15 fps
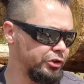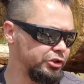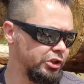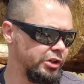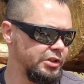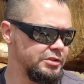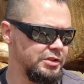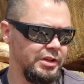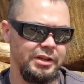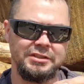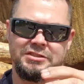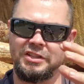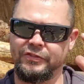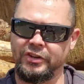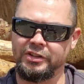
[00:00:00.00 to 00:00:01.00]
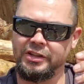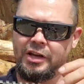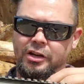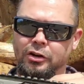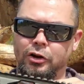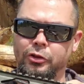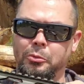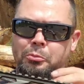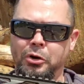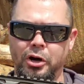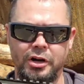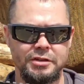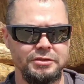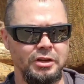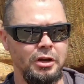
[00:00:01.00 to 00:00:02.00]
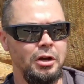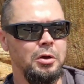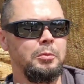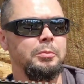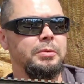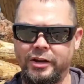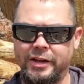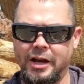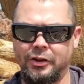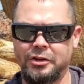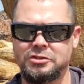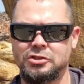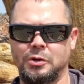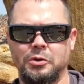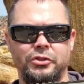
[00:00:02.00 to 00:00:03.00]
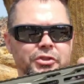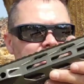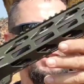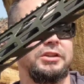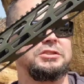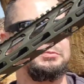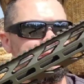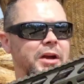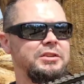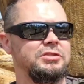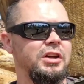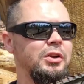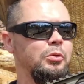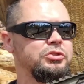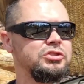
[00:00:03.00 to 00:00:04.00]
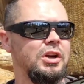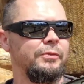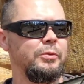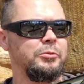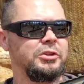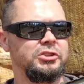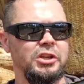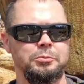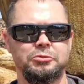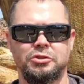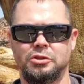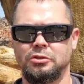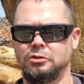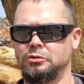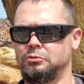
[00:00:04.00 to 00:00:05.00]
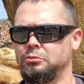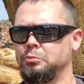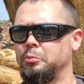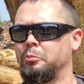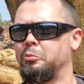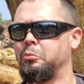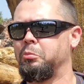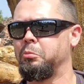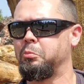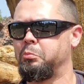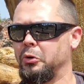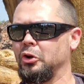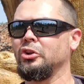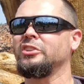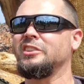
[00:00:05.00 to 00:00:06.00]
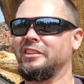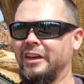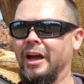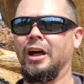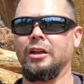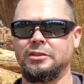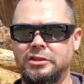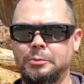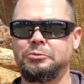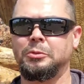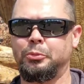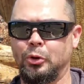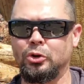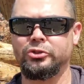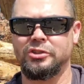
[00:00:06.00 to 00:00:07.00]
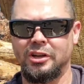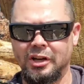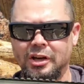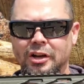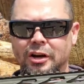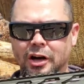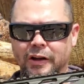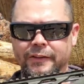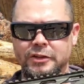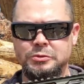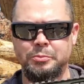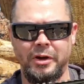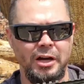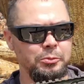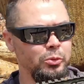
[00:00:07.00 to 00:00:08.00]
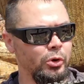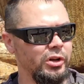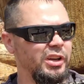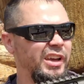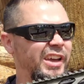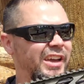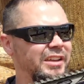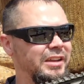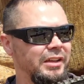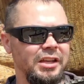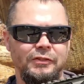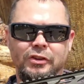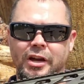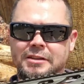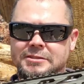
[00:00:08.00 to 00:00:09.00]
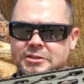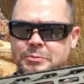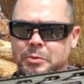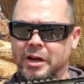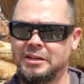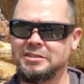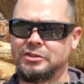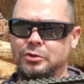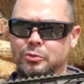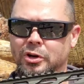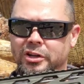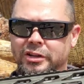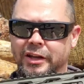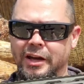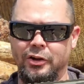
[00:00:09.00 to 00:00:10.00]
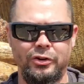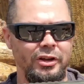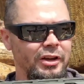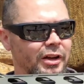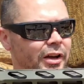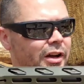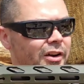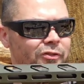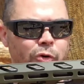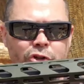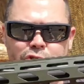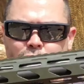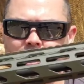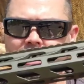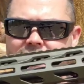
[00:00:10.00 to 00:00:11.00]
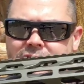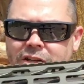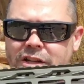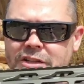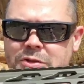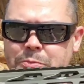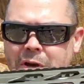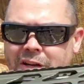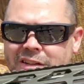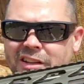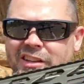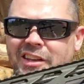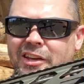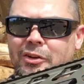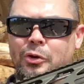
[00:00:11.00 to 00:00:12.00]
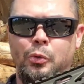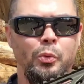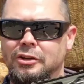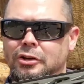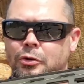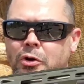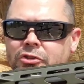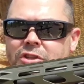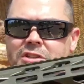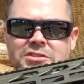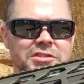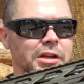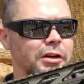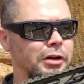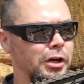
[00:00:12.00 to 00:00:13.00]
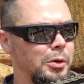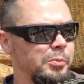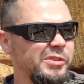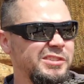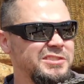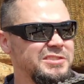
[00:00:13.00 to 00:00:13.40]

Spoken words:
and polish is, and stuff like that on the parts. Right now, let's start with the specs on it. We'll start from the tip to bolt. Yeah, tip to bolt on this bad boy, and give you guys the specs and the rundown of what you guys can expect to get with these STNGR